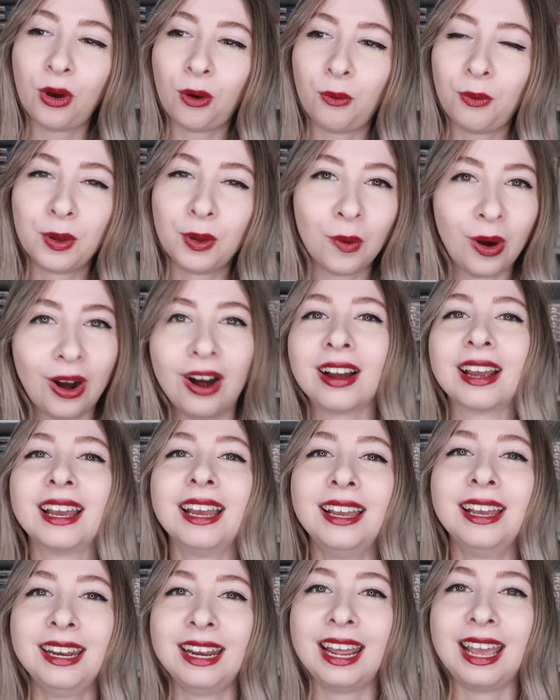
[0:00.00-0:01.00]
we walk
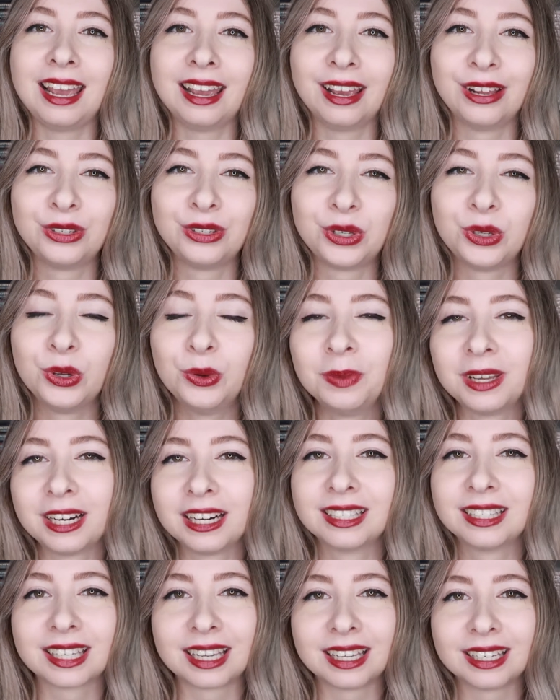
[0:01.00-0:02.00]
in and 2
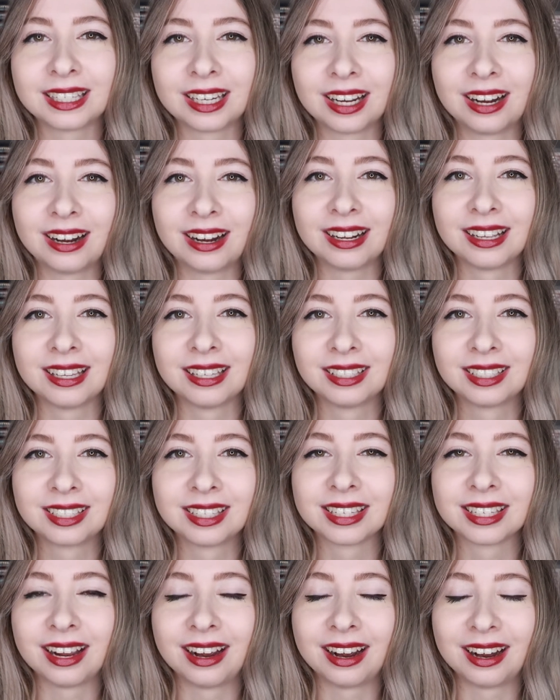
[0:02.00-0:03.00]
minutes into
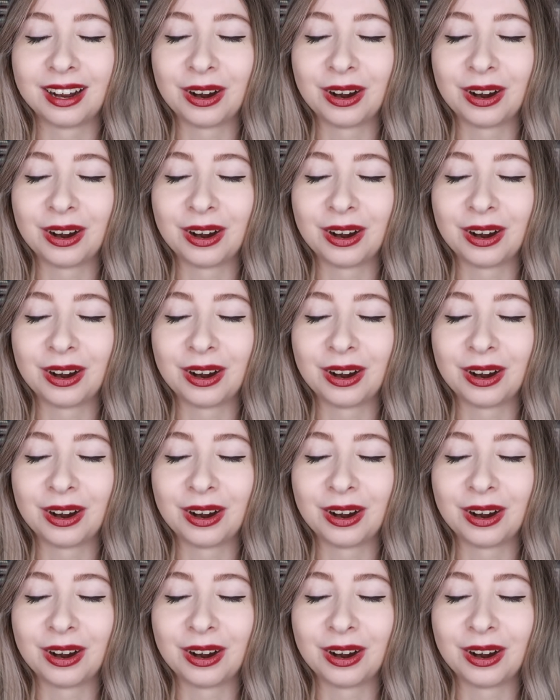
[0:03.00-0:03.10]
us